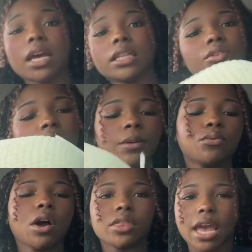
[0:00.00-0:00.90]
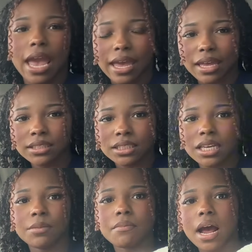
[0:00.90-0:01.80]
I literally bought the heads,
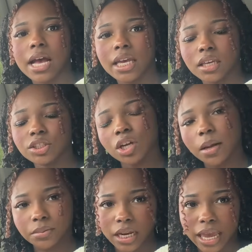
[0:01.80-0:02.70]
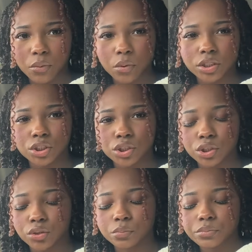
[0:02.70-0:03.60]
and my job today was
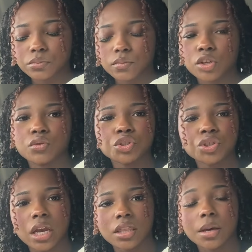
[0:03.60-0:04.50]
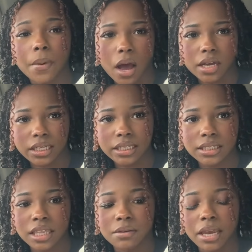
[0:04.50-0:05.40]
to crochet the bodies
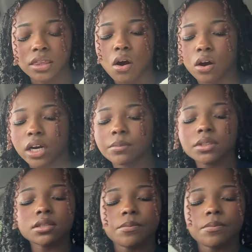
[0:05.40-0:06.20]
and then make the arms.